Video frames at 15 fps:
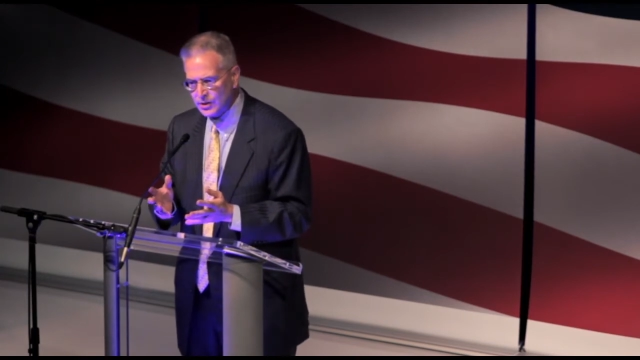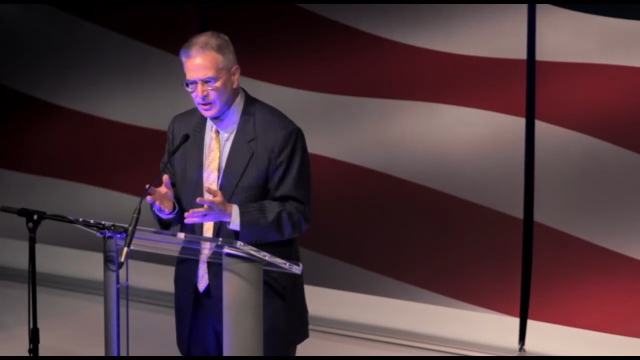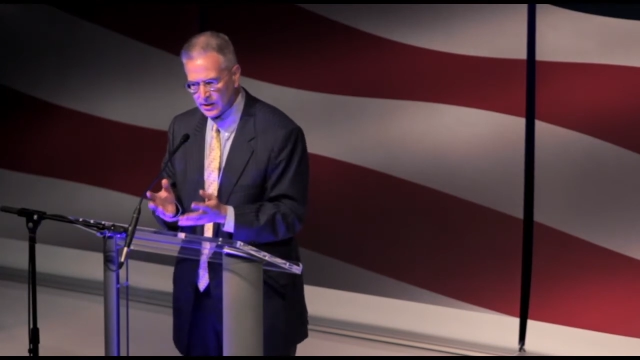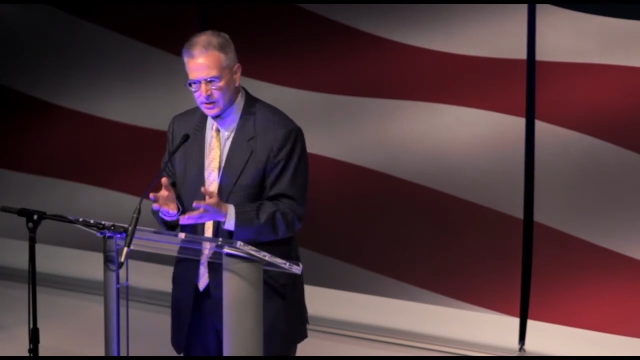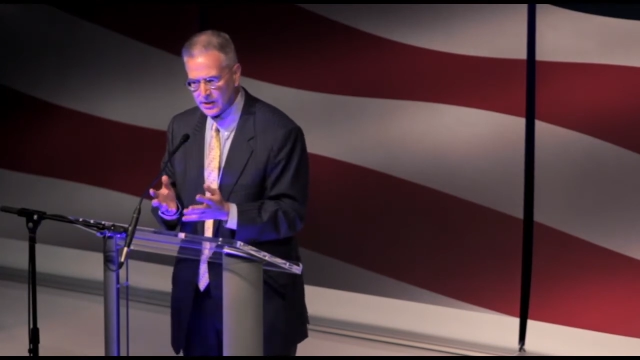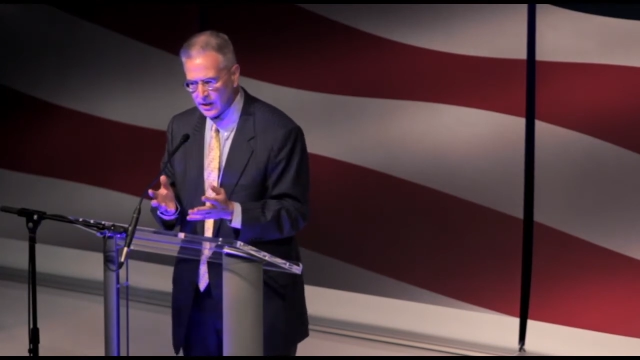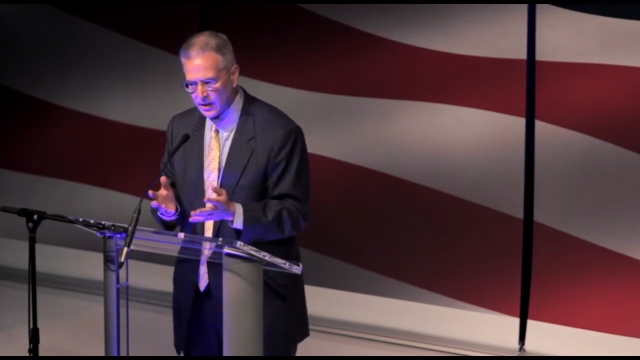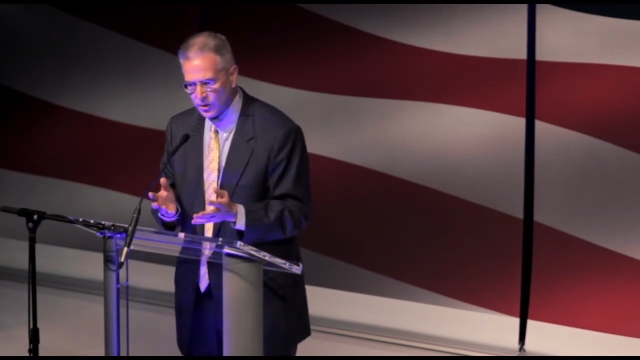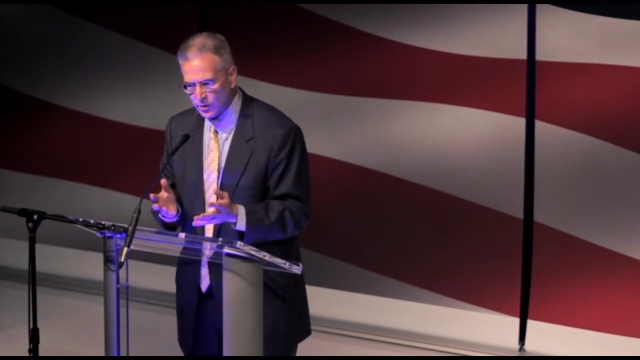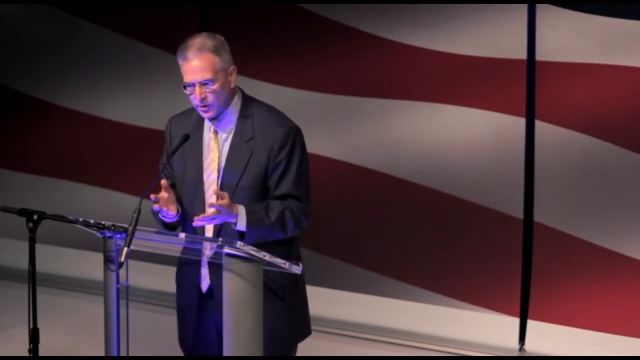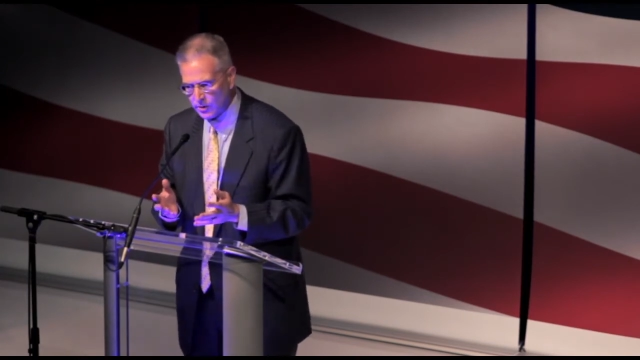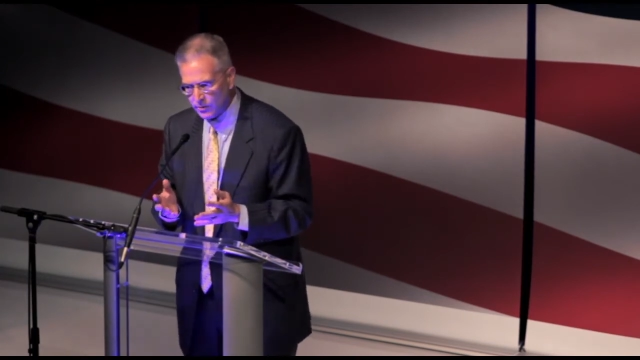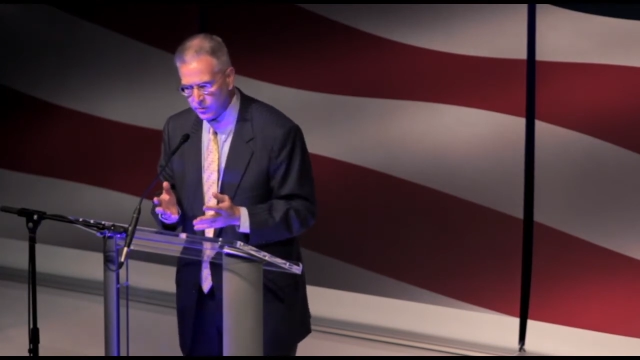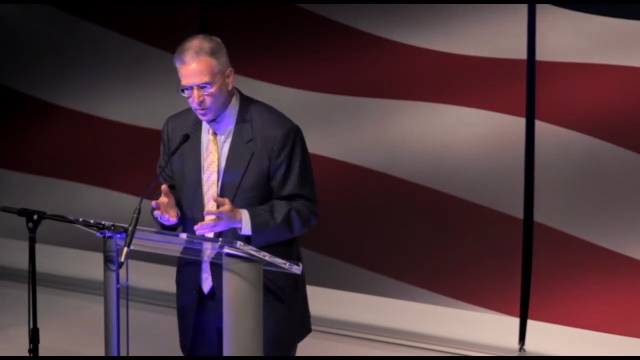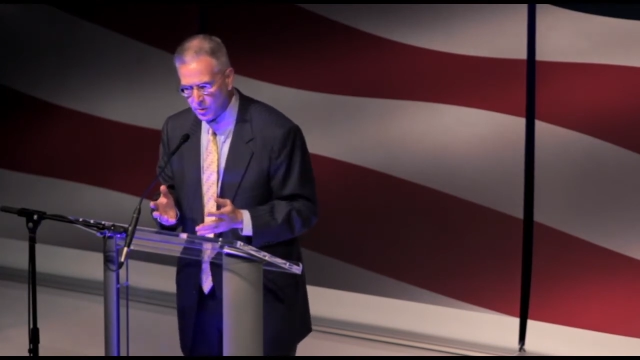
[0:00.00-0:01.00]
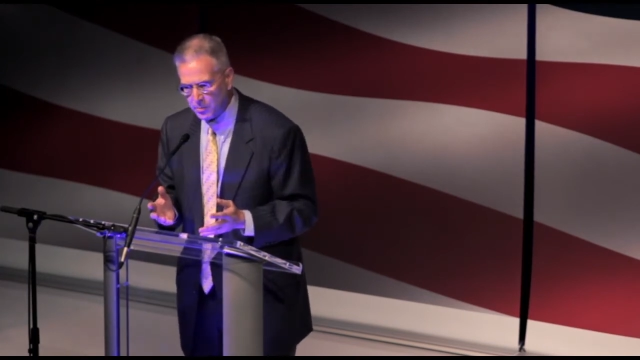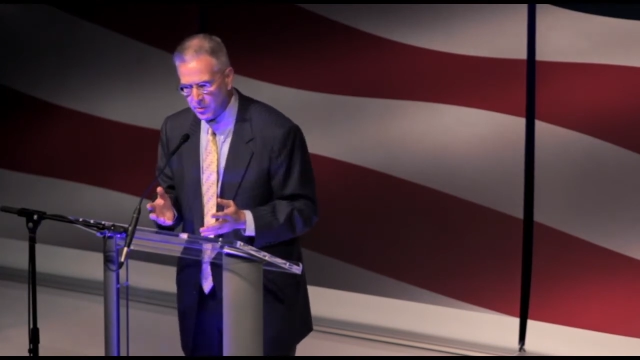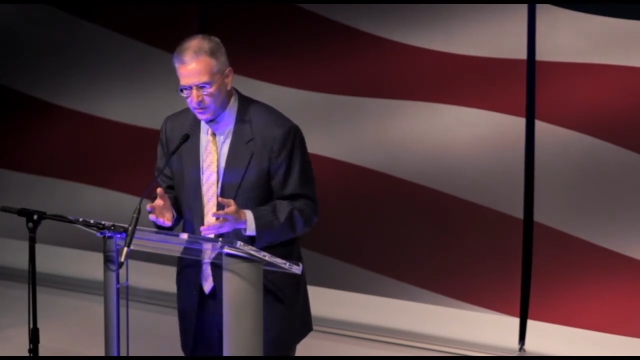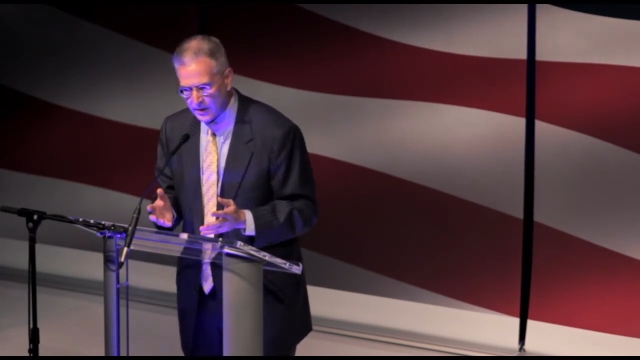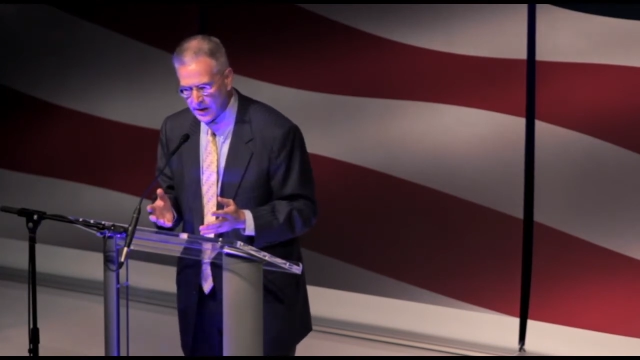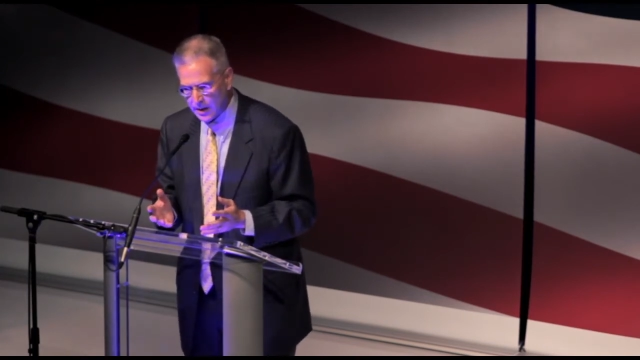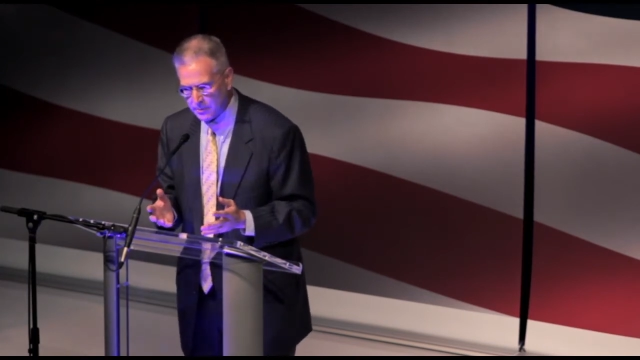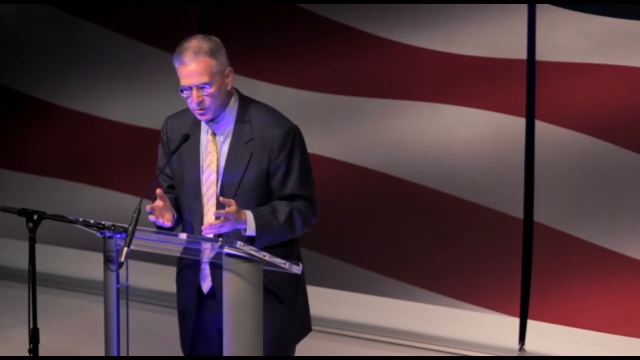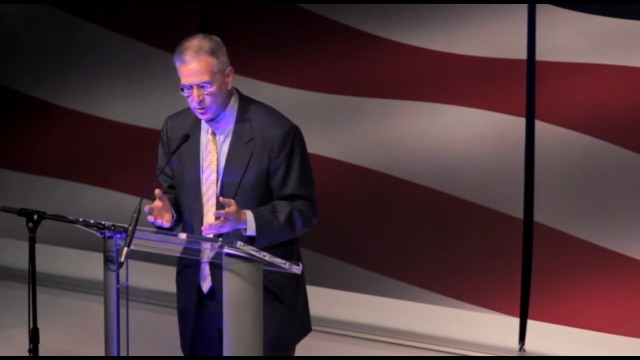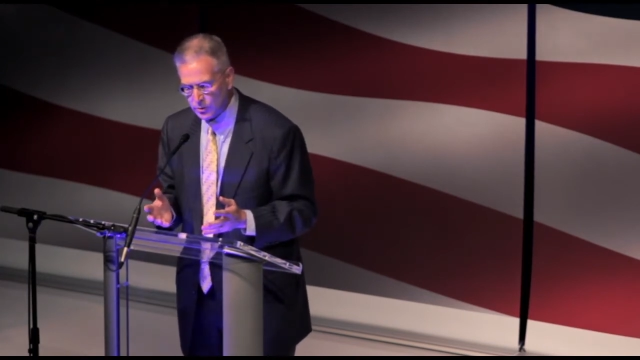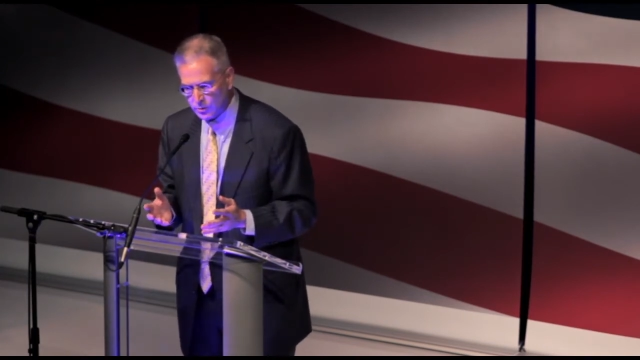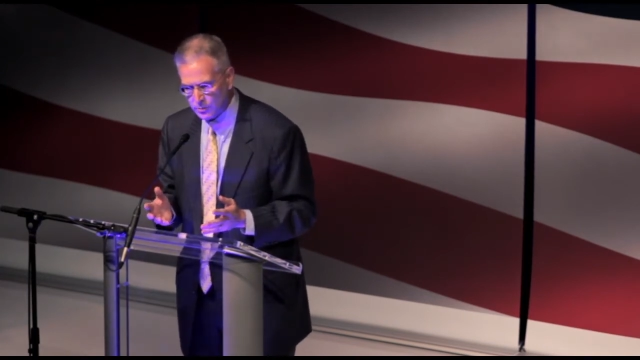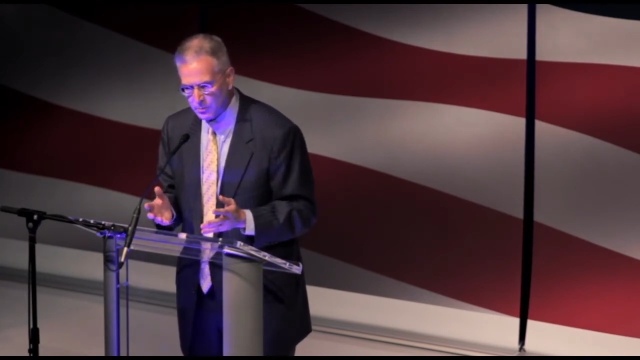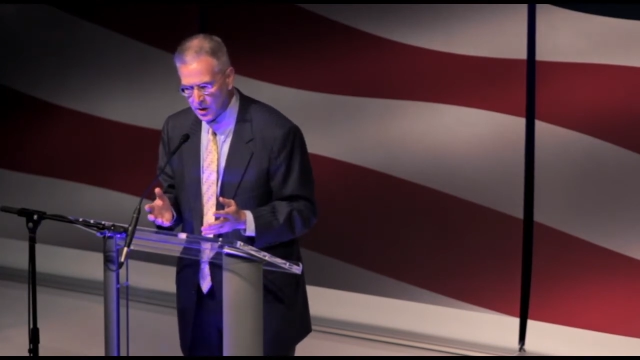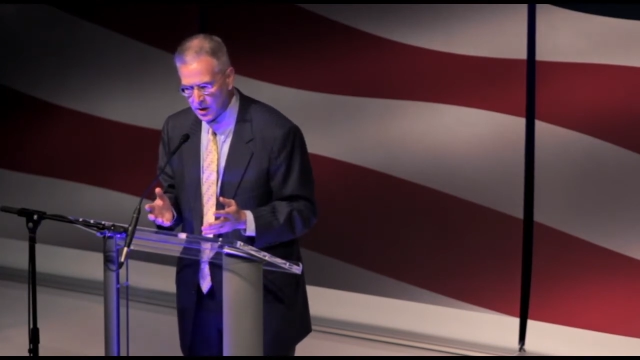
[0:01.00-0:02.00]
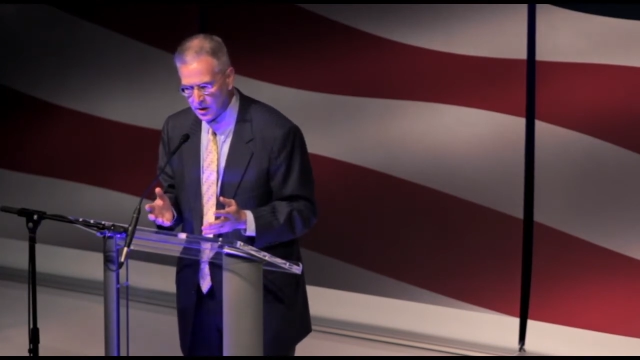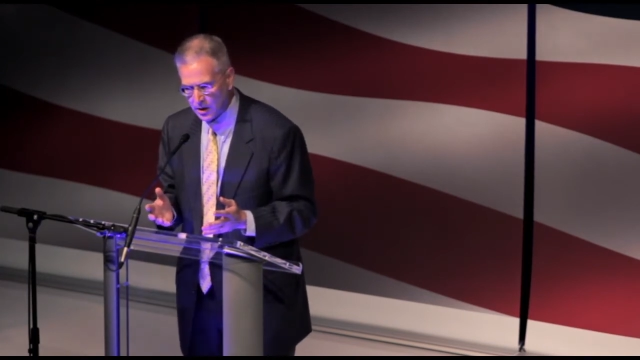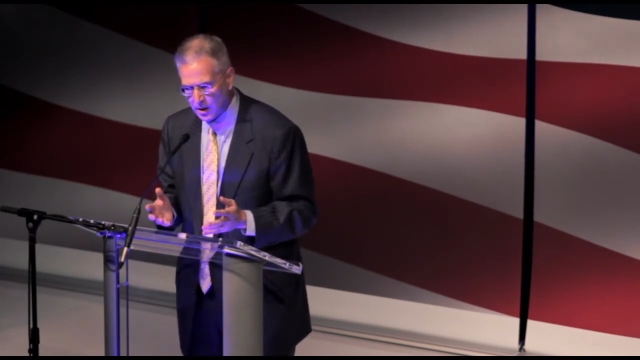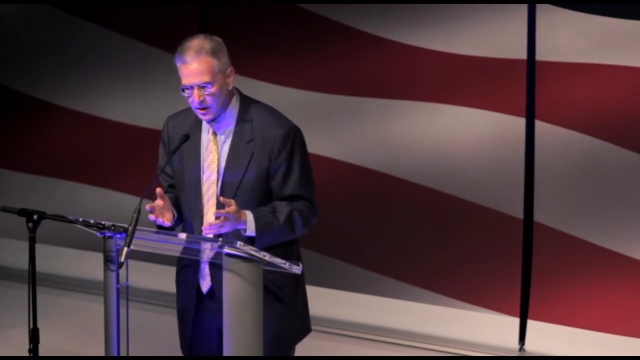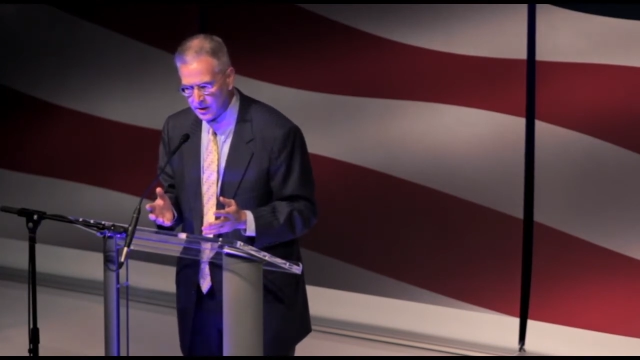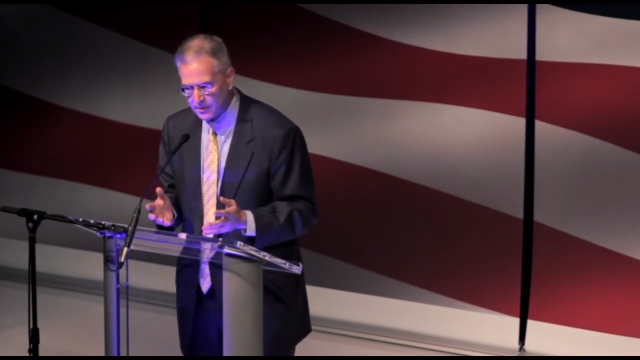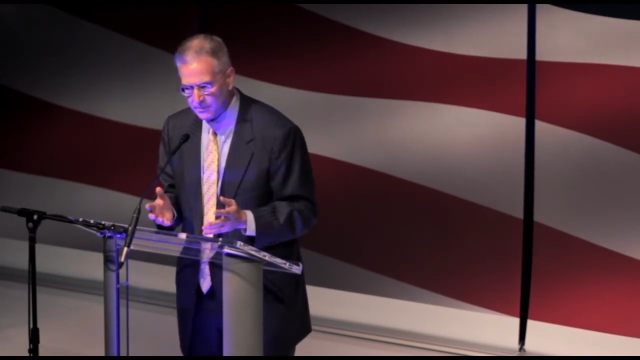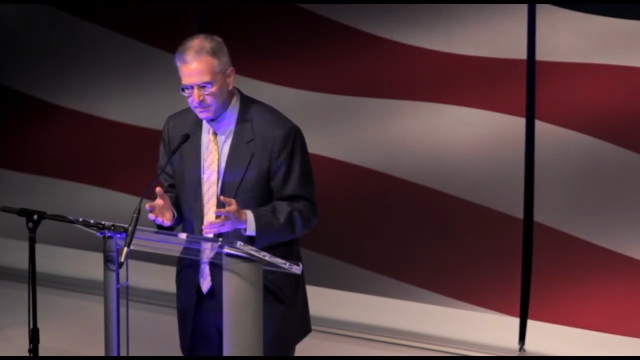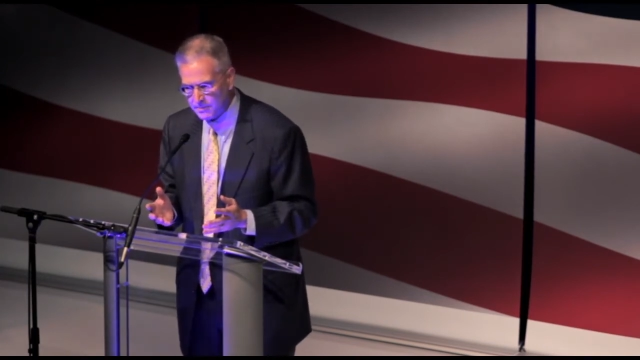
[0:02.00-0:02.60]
dictator in the form of an absolute monarch.